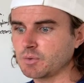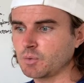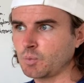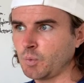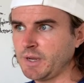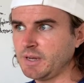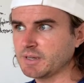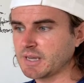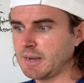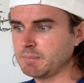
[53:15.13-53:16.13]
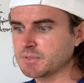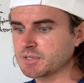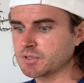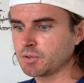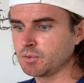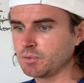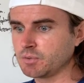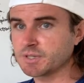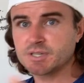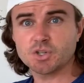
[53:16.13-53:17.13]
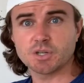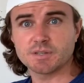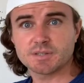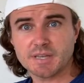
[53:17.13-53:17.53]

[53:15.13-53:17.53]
when it comes to decisions,